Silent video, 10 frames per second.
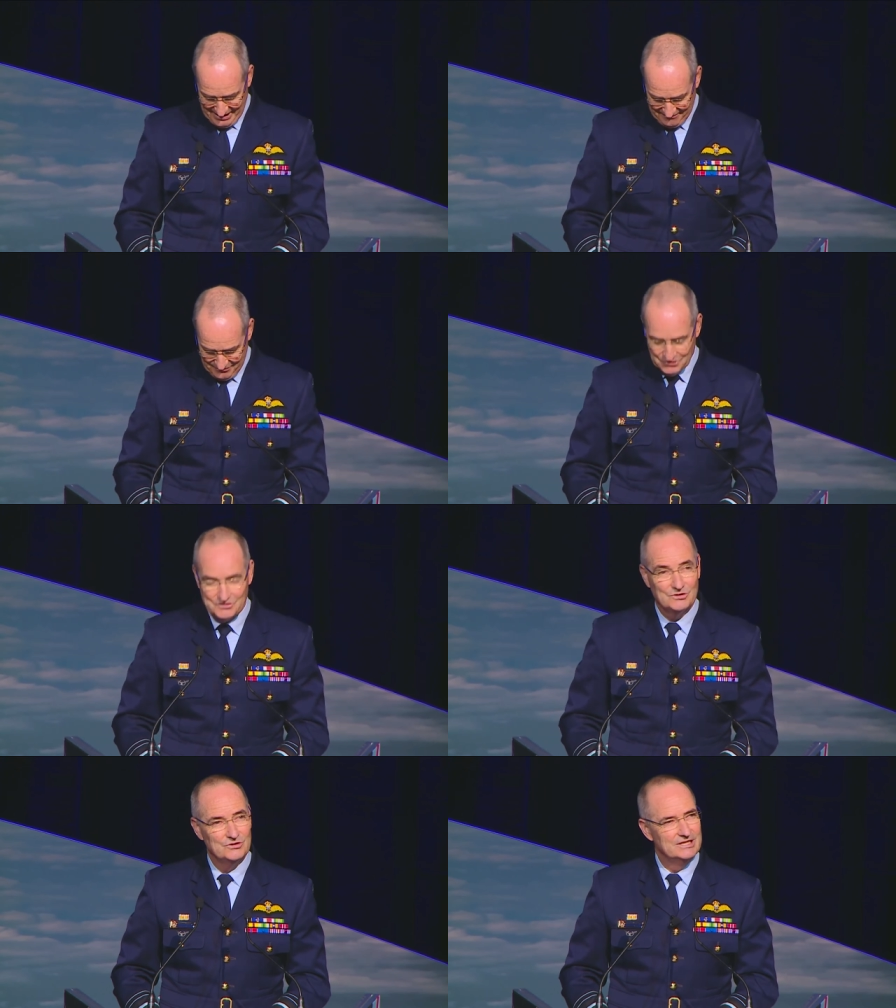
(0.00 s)

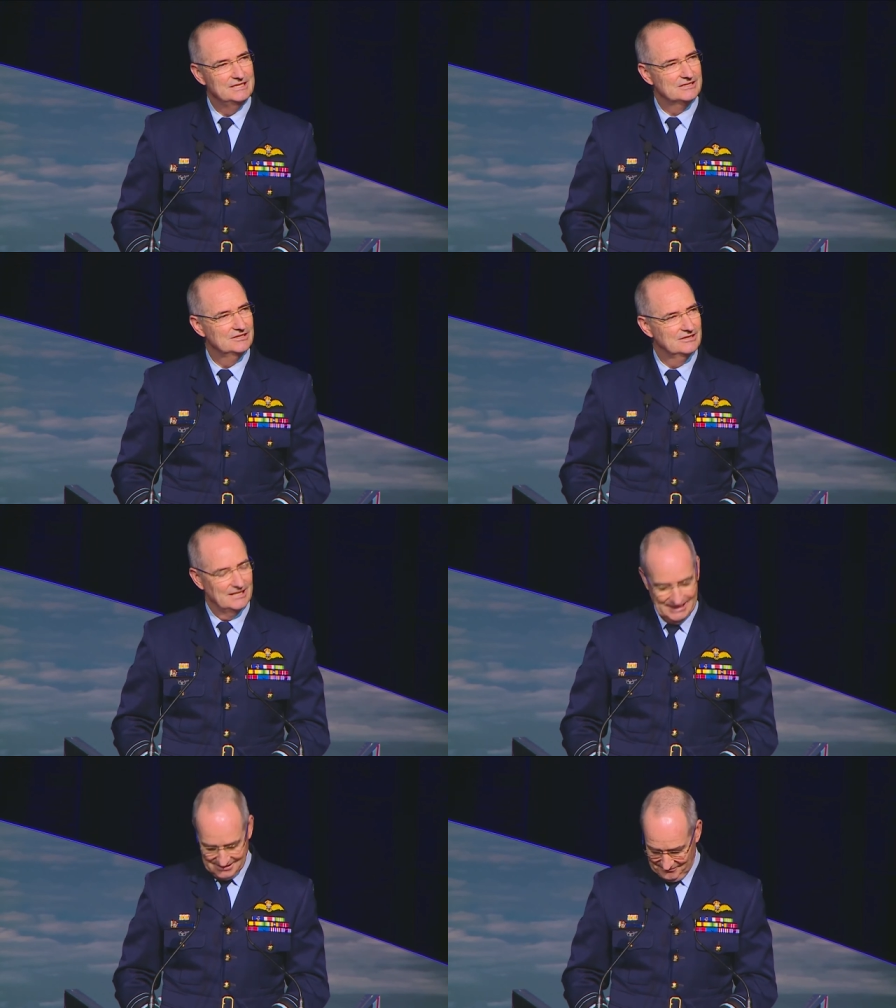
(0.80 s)
virtual audience who
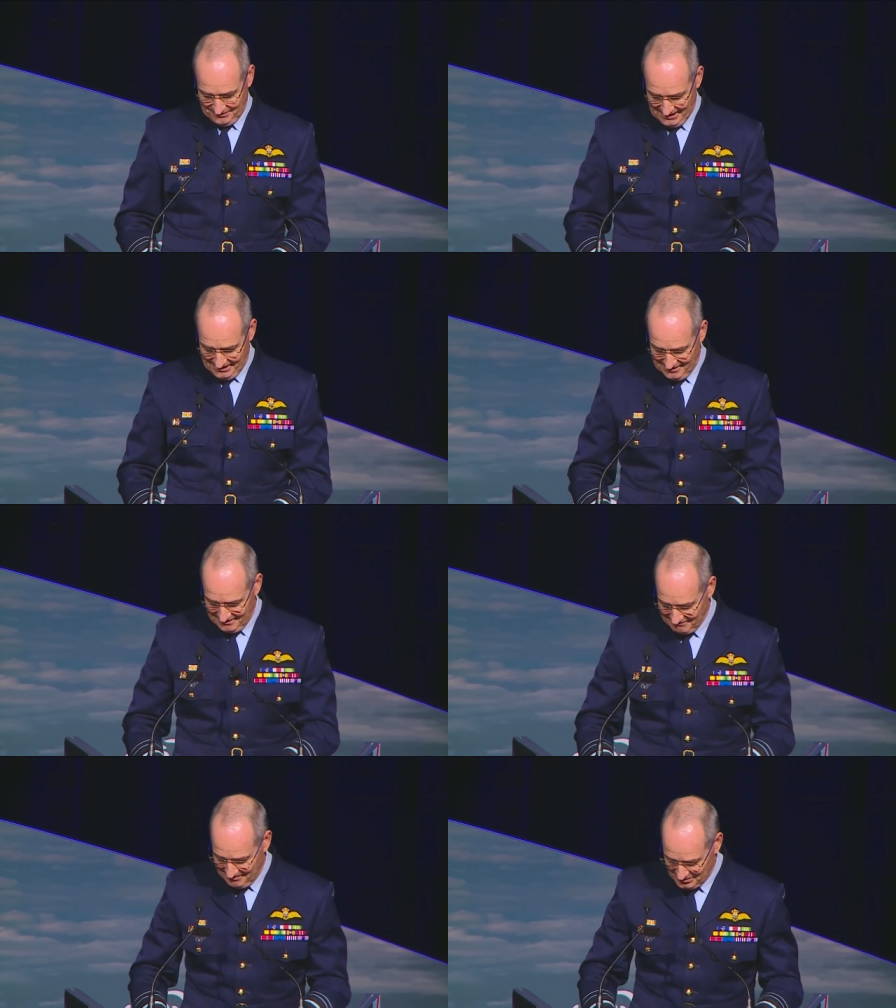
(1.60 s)
collectively
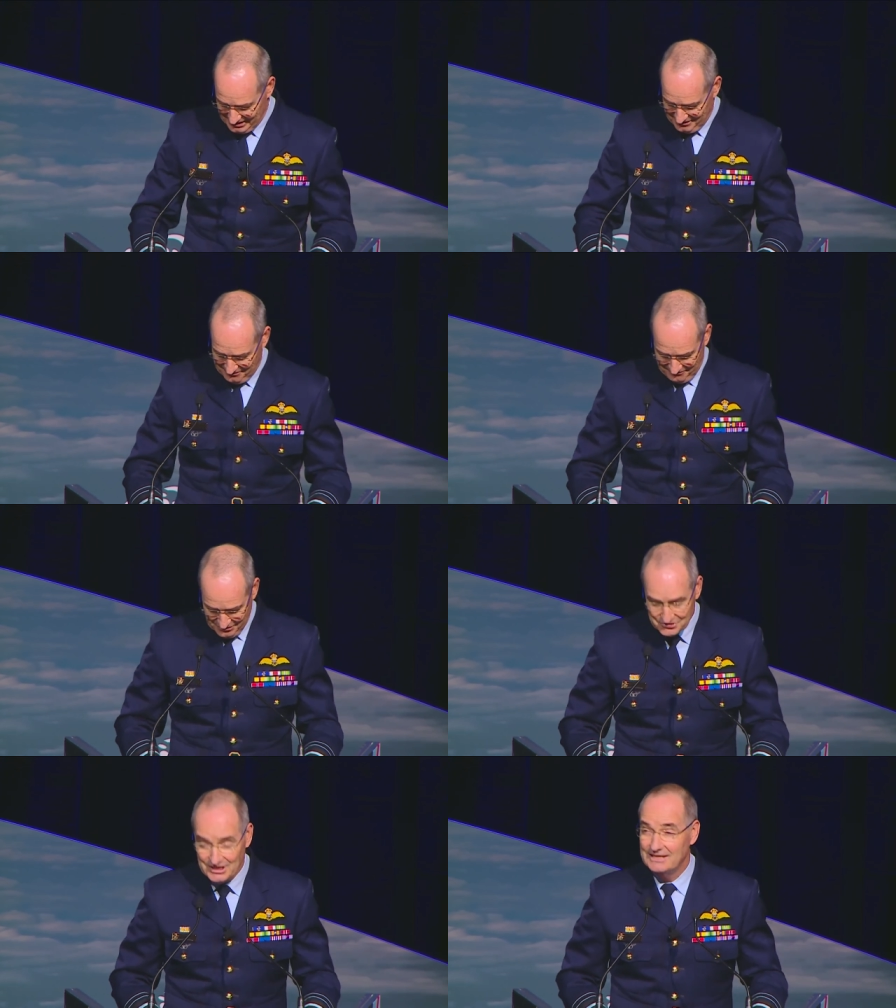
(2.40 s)
represent the
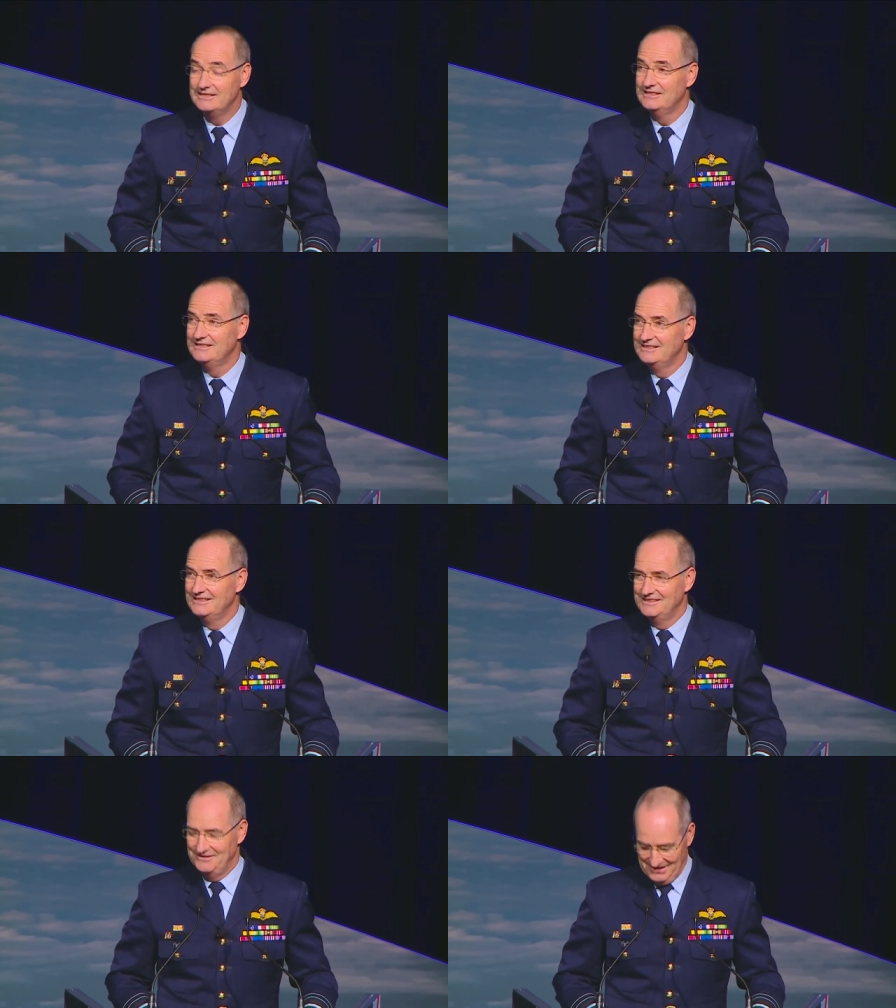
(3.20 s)
future
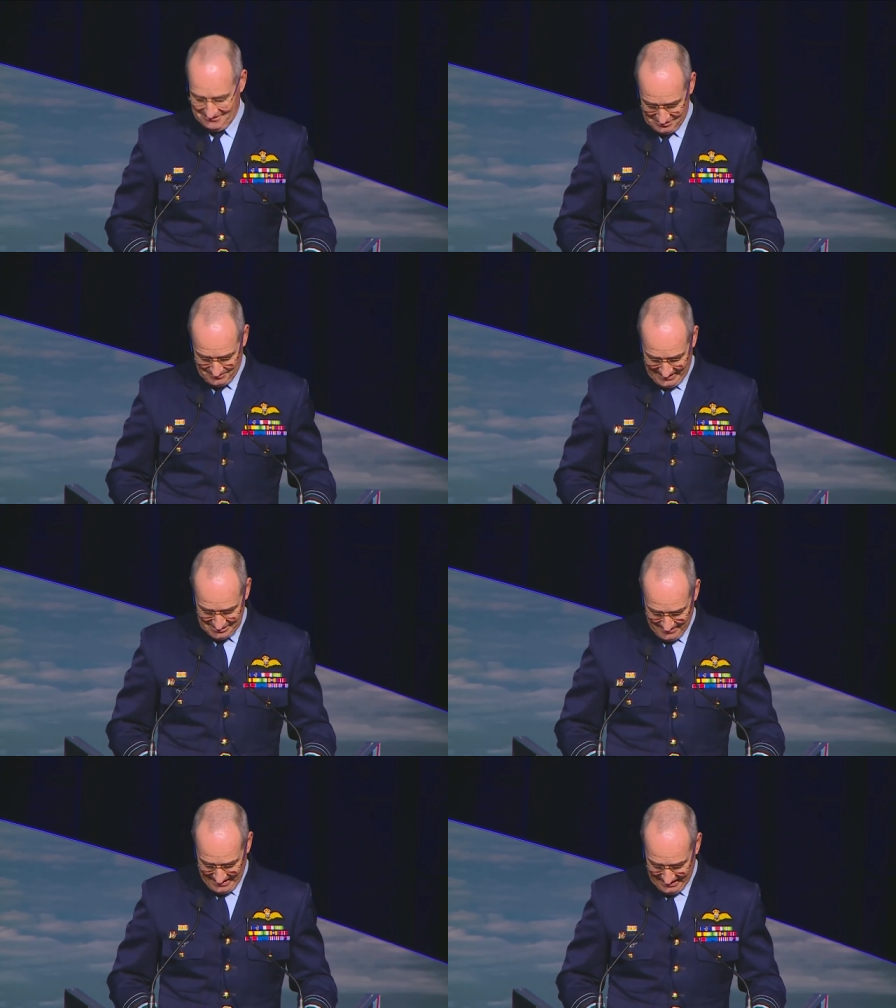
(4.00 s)
of air and
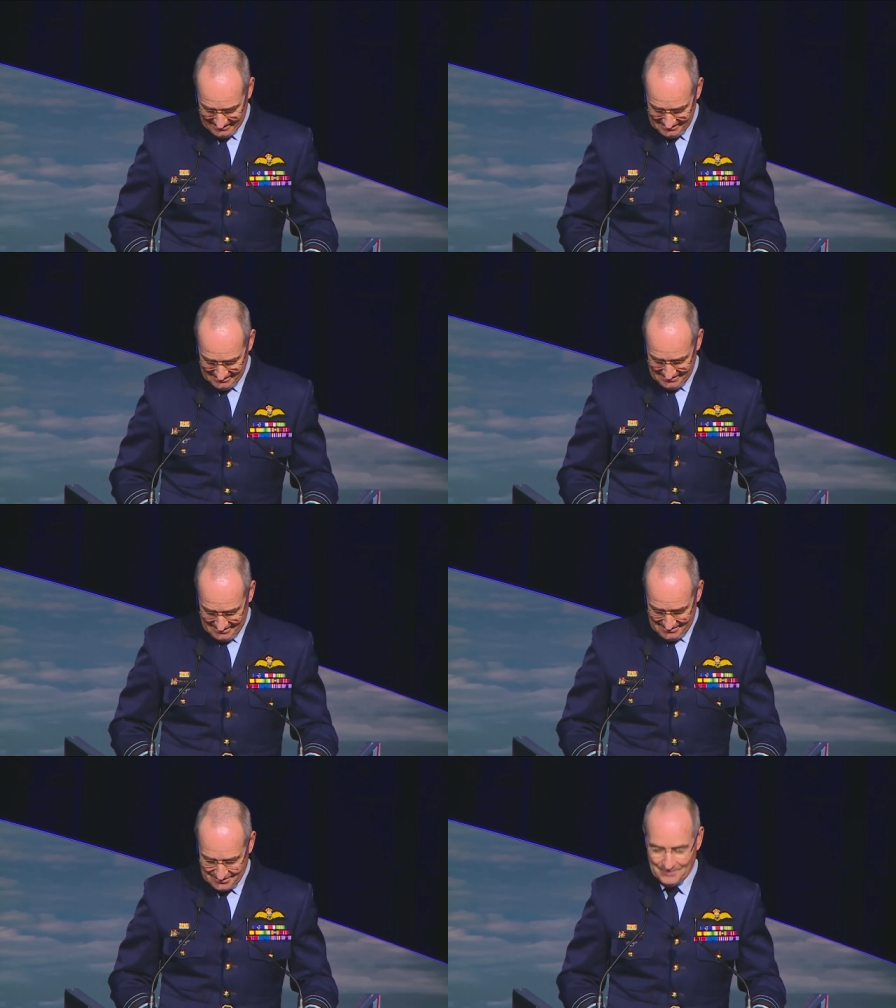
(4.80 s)
space power,
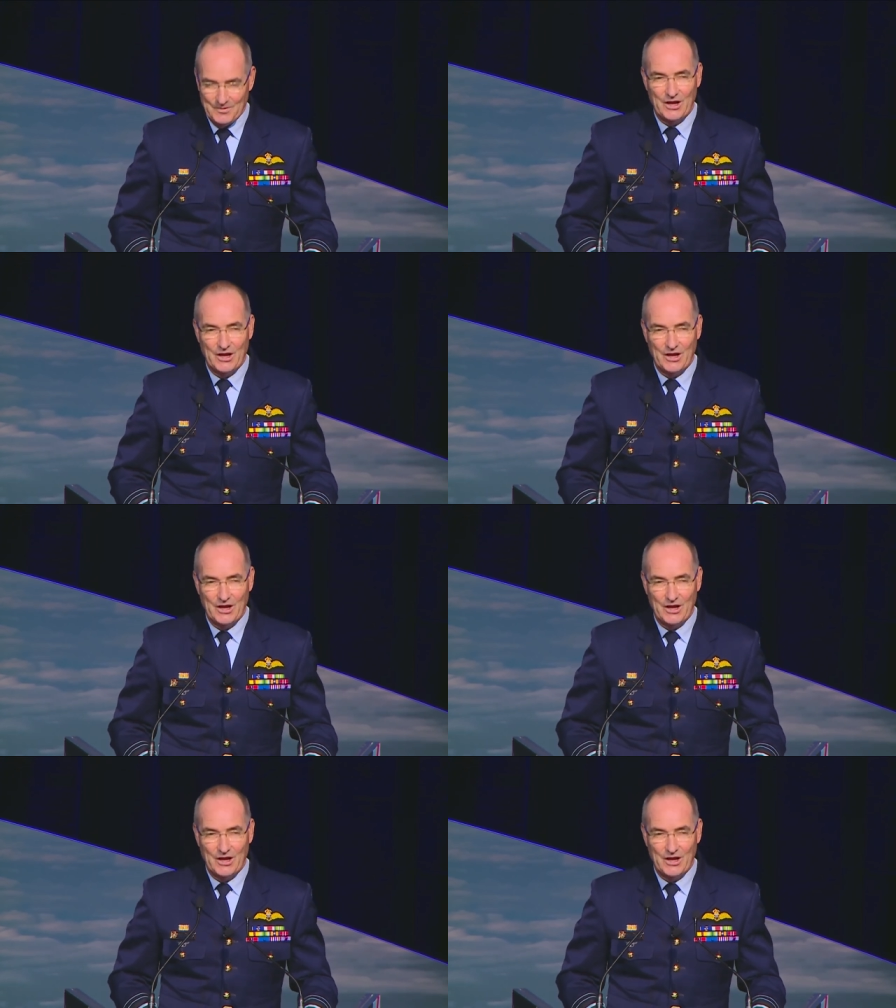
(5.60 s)
that I'm not